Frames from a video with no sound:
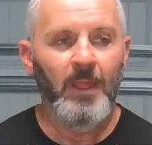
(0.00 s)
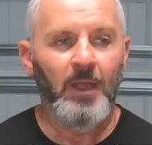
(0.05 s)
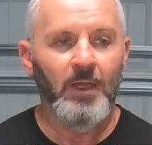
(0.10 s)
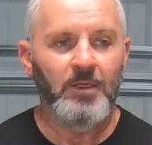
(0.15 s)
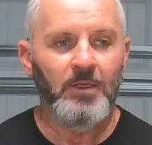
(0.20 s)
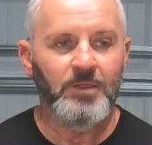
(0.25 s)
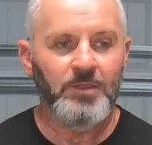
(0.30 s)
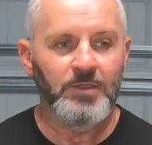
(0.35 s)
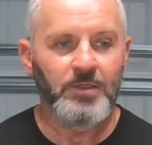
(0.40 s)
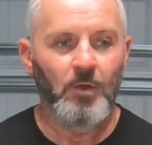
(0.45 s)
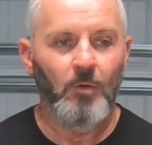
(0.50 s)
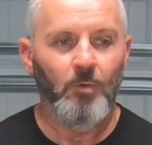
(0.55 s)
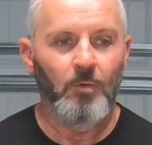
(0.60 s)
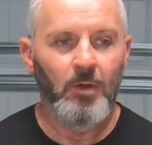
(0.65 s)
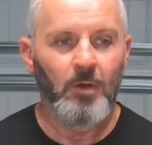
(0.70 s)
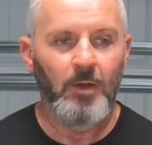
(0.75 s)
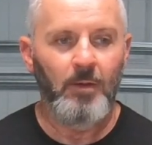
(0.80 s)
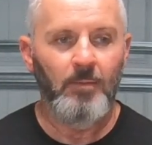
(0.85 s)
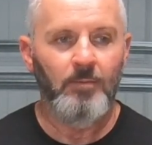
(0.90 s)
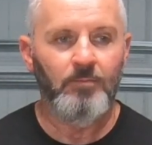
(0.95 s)
And so
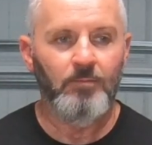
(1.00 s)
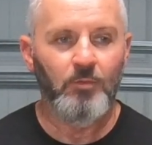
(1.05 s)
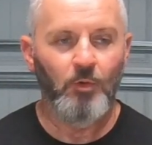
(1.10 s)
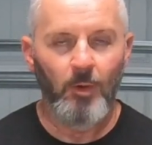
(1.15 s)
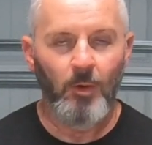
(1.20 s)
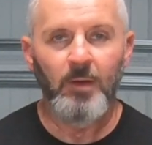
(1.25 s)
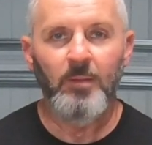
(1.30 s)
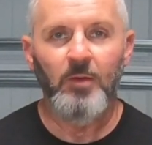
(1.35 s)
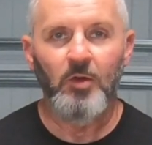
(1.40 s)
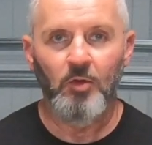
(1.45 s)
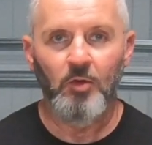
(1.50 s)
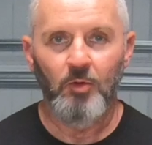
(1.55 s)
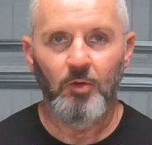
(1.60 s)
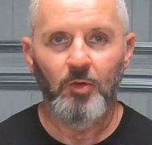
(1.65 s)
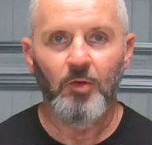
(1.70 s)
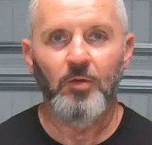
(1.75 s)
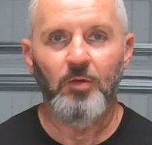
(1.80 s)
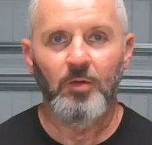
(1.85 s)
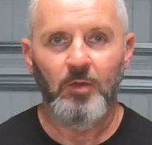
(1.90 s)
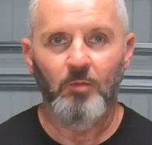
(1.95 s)
quite a bit
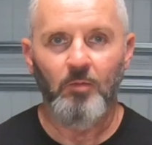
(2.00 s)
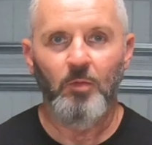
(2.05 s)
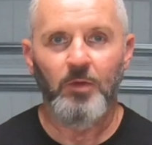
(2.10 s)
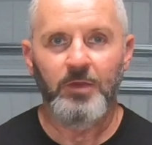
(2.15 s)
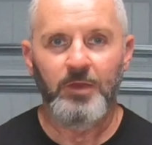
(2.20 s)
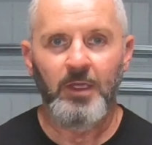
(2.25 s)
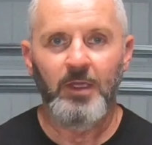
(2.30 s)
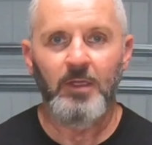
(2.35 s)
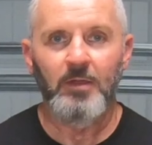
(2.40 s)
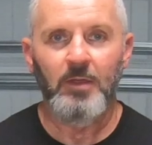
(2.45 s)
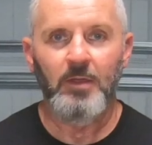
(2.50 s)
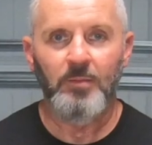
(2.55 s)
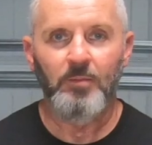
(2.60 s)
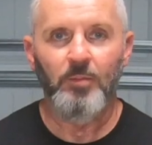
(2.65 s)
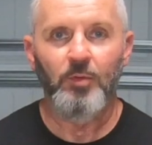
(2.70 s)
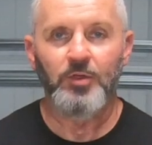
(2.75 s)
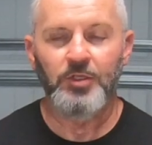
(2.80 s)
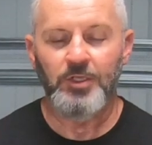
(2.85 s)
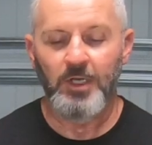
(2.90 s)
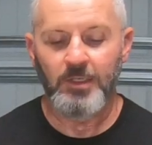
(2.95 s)
earlier than what they had
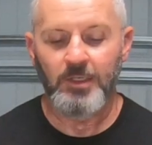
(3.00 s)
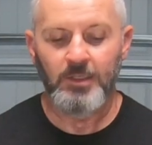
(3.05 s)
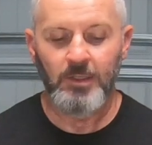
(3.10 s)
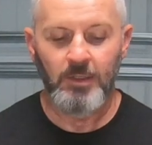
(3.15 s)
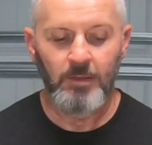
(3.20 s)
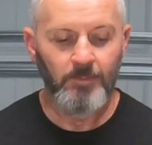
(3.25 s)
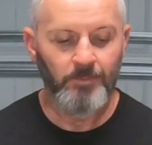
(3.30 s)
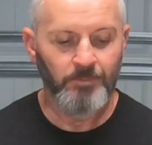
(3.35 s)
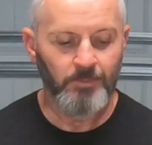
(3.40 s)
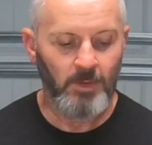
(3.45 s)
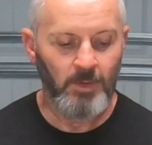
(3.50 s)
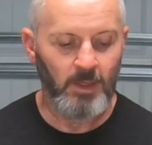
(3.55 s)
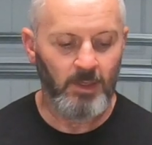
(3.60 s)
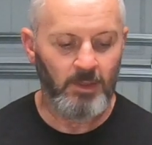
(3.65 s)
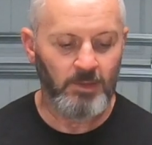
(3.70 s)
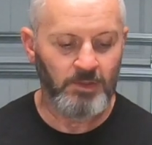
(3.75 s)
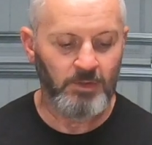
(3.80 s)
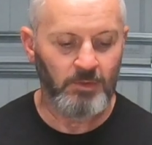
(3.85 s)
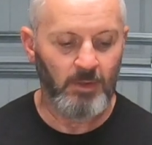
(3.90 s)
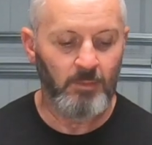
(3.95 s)
projected.
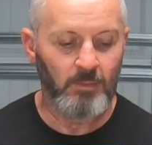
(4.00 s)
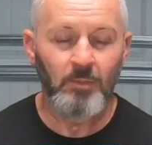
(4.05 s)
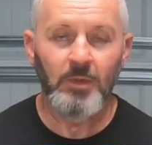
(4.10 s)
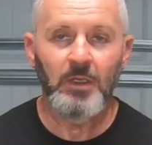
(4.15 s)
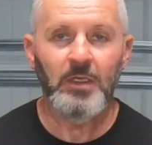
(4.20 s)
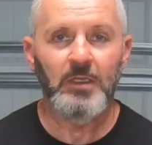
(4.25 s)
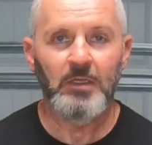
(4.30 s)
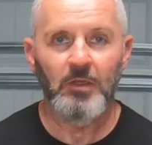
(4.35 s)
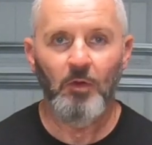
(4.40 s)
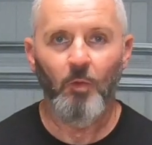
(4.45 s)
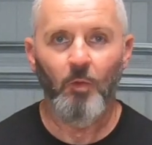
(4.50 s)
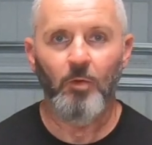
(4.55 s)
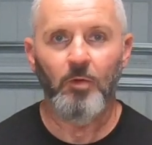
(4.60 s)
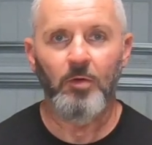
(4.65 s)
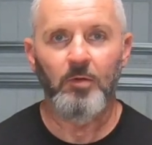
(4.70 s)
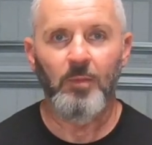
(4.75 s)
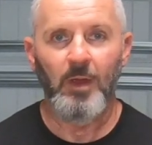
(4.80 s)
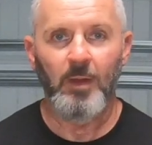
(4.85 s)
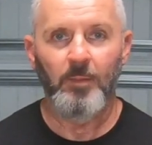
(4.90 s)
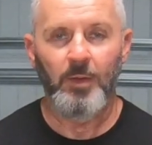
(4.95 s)
And so I immediately
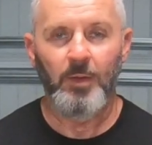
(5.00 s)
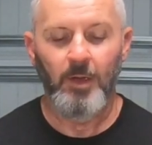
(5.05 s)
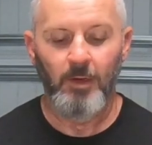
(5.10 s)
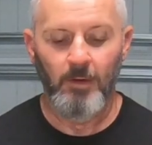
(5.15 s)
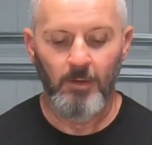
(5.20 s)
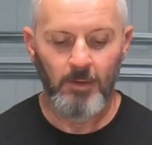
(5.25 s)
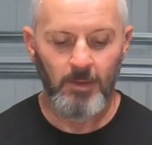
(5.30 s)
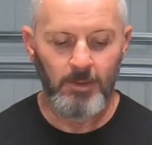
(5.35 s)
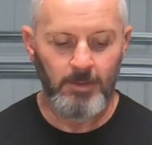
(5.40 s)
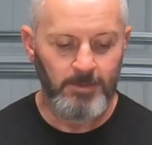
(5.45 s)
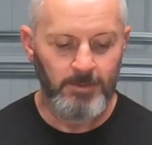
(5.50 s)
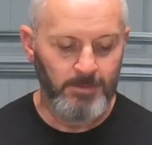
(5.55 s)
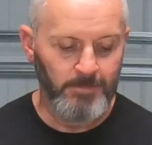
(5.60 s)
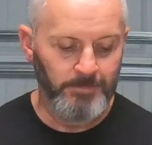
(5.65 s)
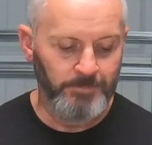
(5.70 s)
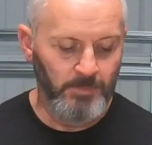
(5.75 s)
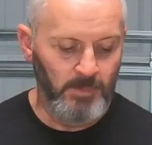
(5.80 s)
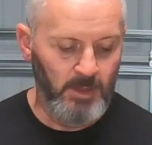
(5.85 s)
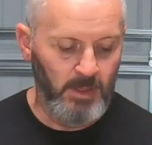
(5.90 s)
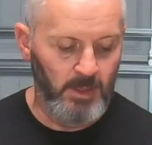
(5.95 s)
ordered my pair.
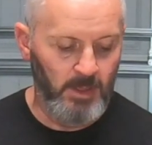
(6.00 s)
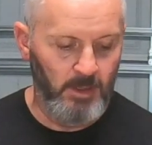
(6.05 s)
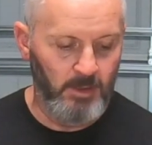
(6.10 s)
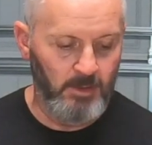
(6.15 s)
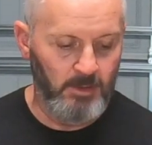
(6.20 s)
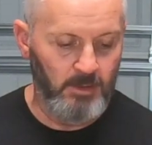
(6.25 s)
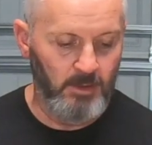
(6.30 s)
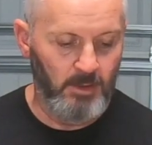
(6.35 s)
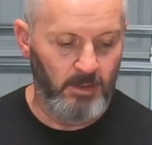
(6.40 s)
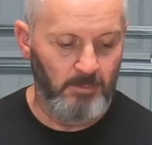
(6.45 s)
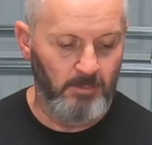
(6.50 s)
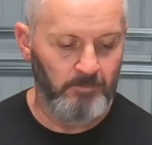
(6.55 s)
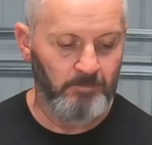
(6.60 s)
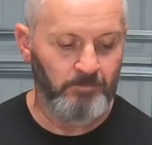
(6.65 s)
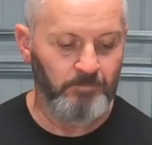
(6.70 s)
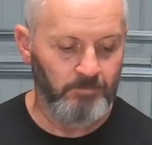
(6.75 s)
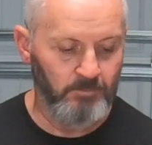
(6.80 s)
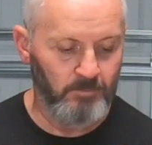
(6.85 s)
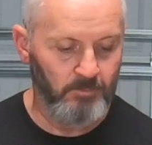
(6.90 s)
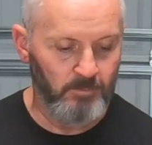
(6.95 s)
And
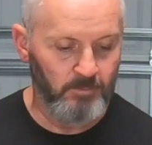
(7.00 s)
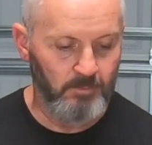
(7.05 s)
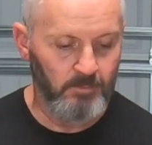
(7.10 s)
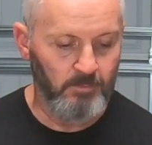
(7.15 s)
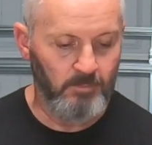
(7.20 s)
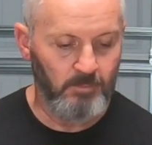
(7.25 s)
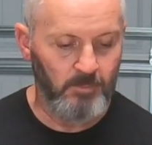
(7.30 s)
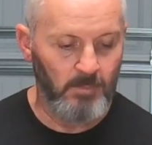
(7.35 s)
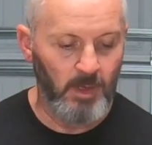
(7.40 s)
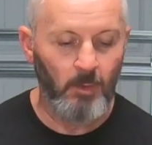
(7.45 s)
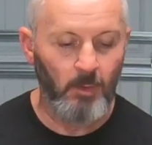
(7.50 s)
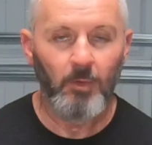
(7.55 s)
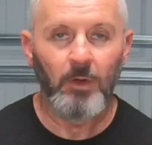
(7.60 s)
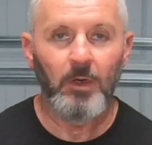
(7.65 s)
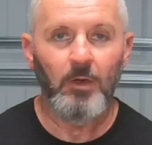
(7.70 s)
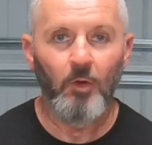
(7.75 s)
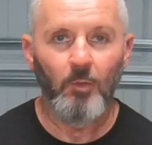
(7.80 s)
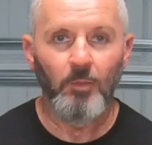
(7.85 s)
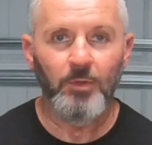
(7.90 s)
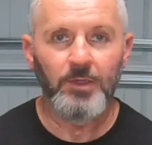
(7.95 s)
now we're
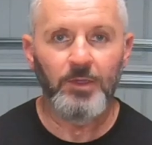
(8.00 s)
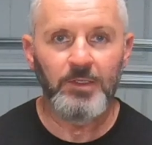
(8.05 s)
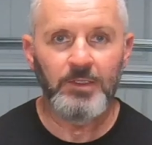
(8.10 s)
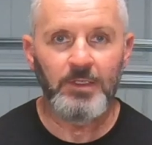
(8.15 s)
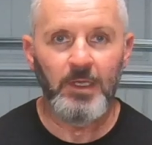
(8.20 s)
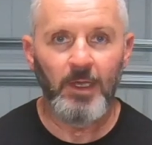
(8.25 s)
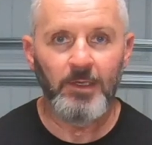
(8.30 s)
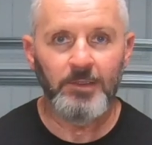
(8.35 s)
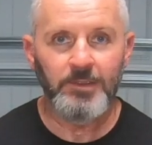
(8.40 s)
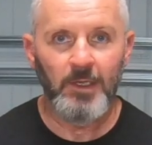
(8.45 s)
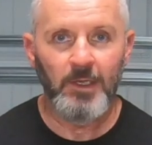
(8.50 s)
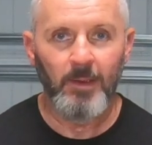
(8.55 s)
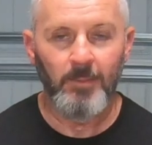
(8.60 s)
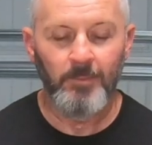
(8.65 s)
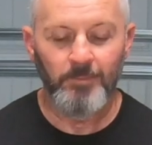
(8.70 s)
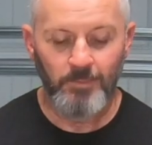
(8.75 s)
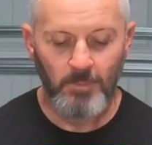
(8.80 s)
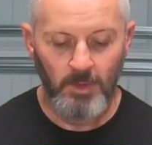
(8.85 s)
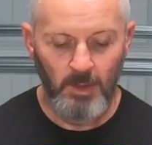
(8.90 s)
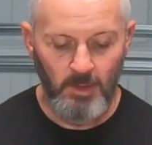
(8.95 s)
gonna open these guys
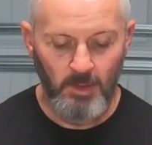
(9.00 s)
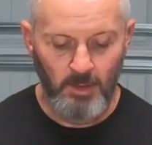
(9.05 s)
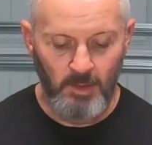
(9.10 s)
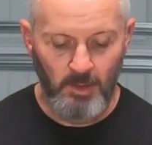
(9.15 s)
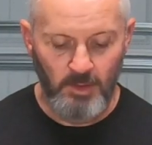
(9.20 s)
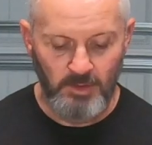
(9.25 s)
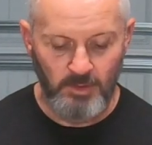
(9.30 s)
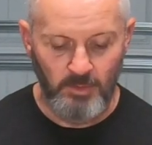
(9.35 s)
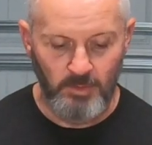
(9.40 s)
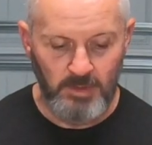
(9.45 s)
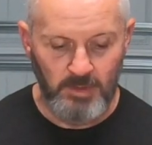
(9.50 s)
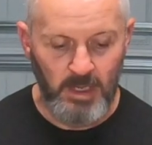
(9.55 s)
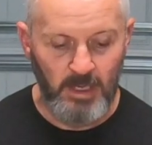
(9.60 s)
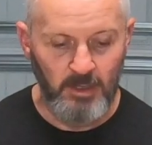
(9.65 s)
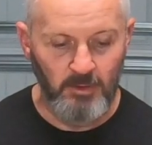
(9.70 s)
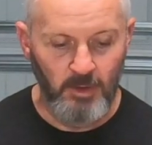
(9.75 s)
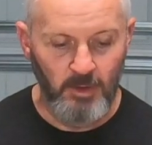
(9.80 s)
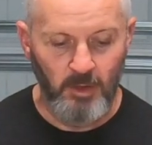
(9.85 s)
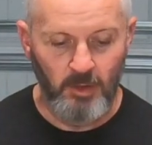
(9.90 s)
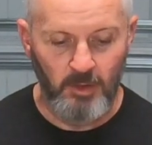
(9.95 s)
up. So the
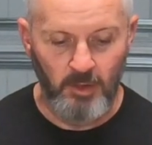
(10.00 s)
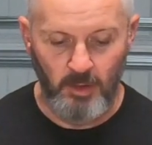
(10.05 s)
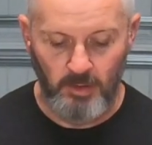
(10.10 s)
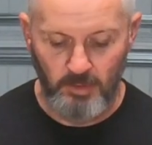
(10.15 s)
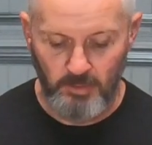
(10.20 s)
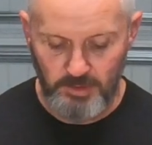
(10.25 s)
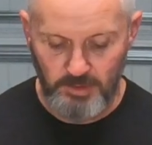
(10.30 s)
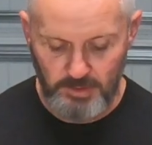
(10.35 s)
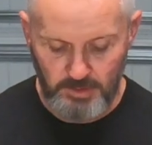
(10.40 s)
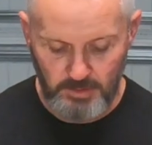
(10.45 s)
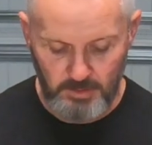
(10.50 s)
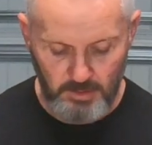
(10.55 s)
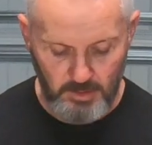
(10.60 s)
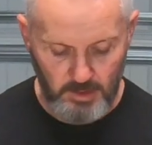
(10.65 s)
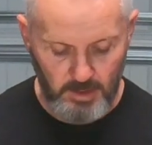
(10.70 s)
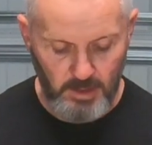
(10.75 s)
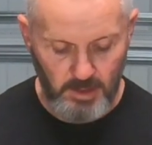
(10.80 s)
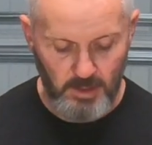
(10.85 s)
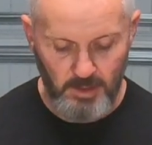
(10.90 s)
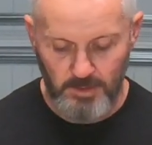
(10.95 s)
Danner Elk Hunters,
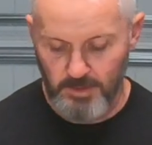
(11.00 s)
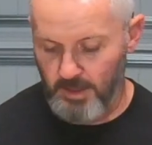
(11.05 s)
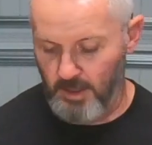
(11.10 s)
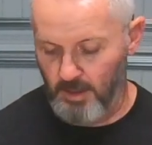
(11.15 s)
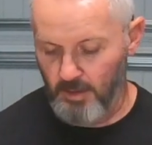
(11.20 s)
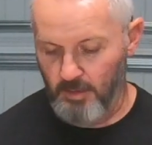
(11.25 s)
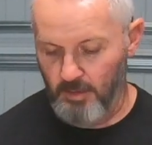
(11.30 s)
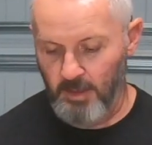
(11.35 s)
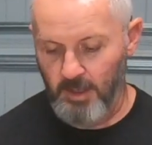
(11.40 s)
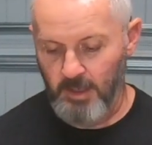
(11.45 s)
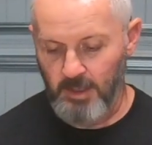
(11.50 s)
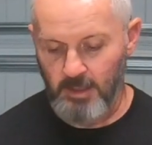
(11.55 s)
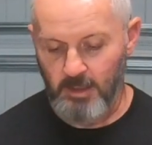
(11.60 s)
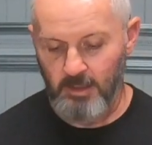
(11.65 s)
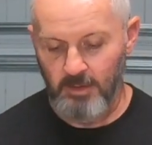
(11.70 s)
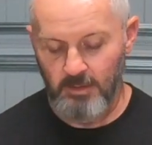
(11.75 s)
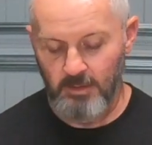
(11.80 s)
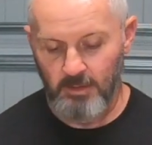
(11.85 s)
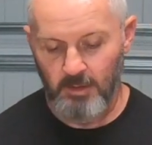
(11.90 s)
they're a